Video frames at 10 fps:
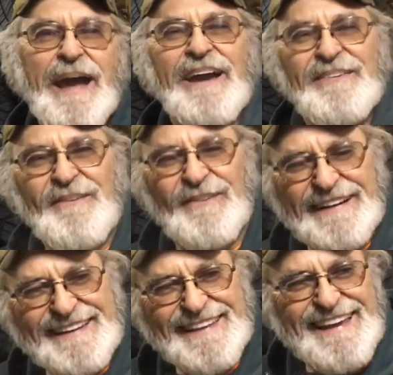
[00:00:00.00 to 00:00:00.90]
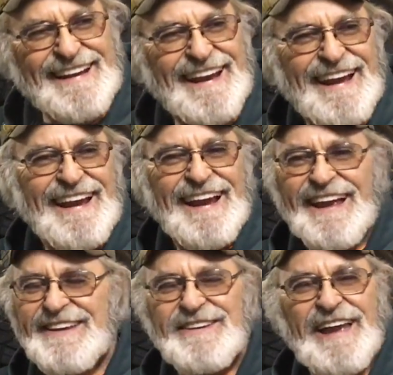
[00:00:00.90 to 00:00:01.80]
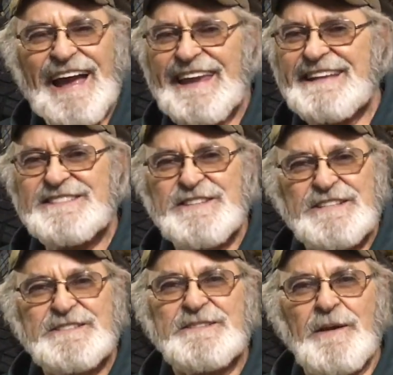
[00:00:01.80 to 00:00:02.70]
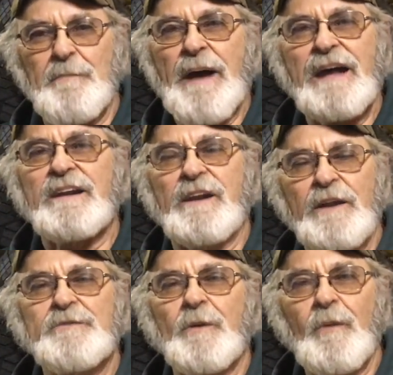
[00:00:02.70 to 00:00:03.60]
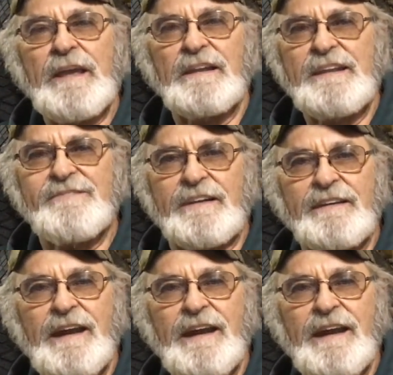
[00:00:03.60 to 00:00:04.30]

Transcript: about one thing. It's just about a country way of living.